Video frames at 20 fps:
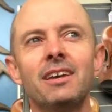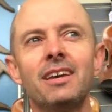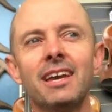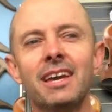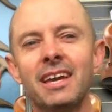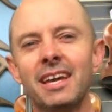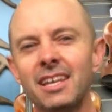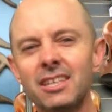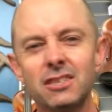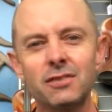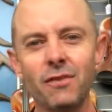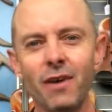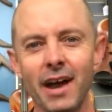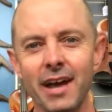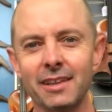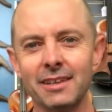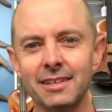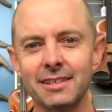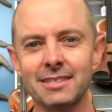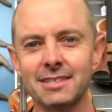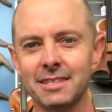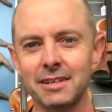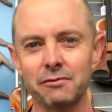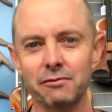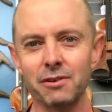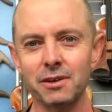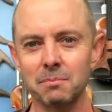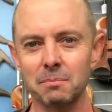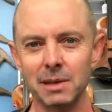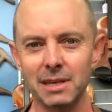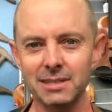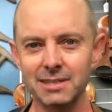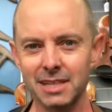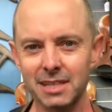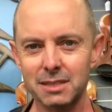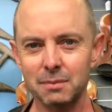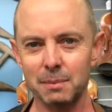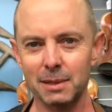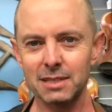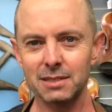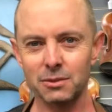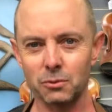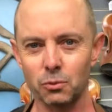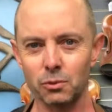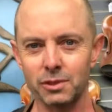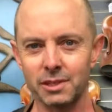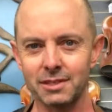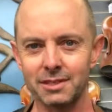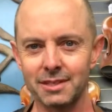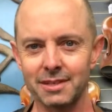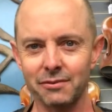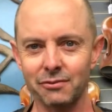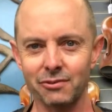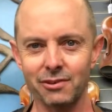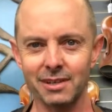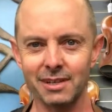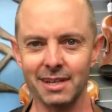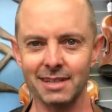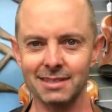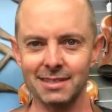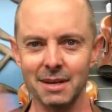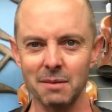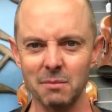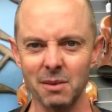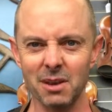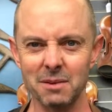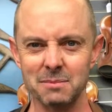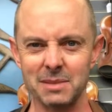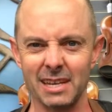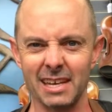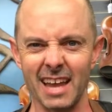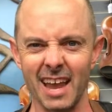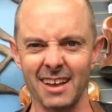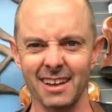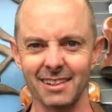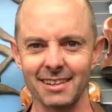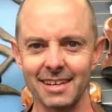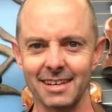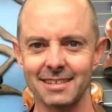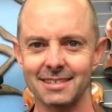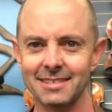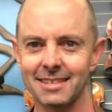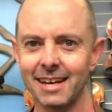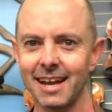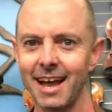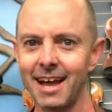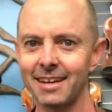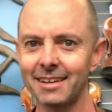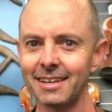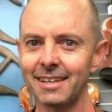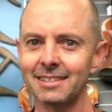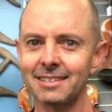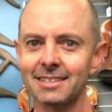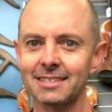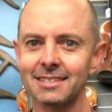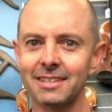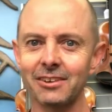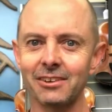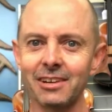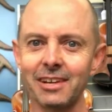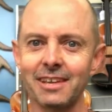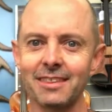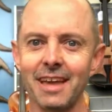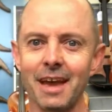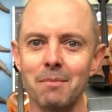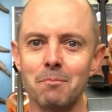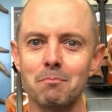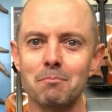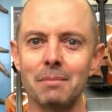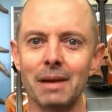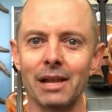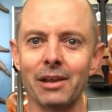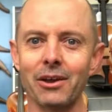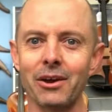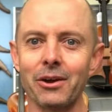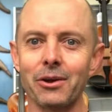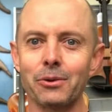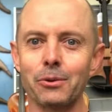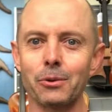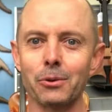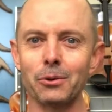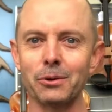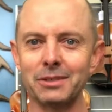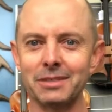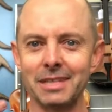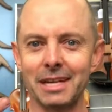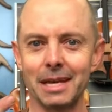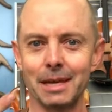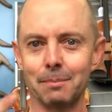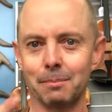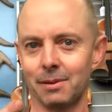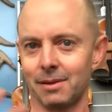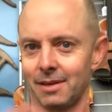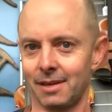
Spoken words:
each violin is different because each piece of wood is different, and sometimes you get Gligas that aren't necessarily that mellow or deep.